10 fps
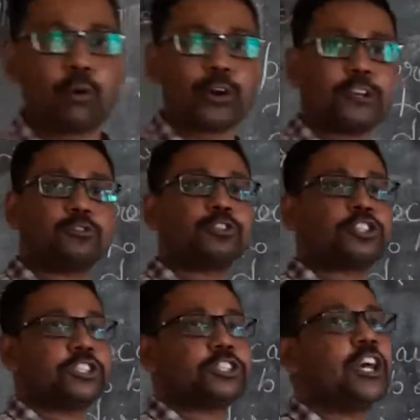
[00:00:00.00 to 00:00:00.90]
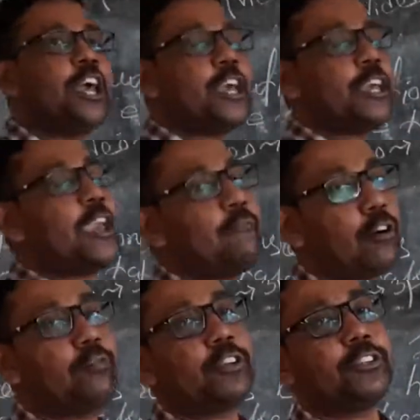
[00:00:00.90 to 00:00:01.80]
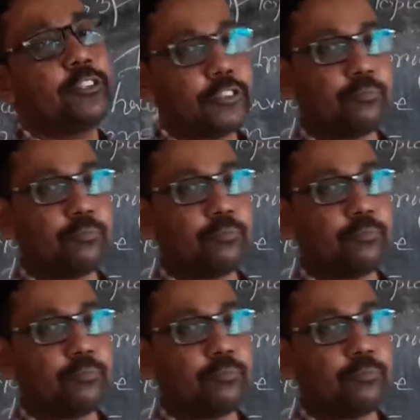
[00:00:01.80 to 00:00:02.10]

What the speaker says: important questions came from this